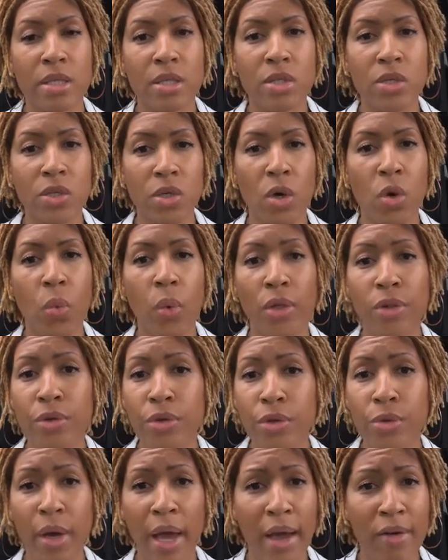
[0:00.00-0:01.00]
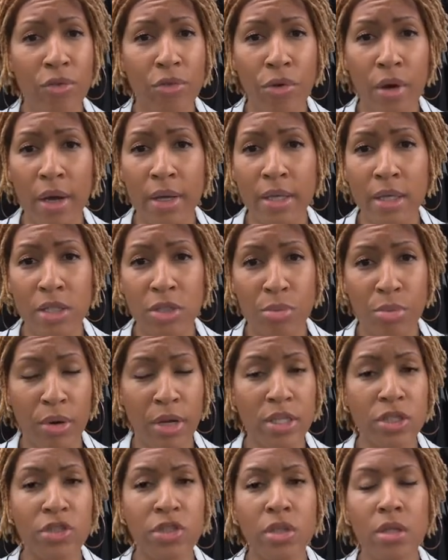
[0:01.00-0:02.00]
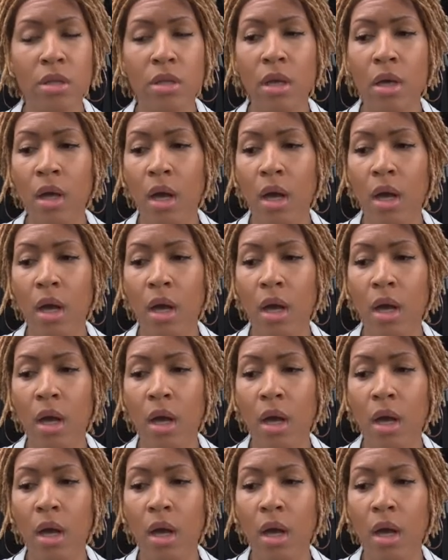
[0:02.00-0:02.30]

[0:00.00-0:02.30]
So whether you have chronic depression,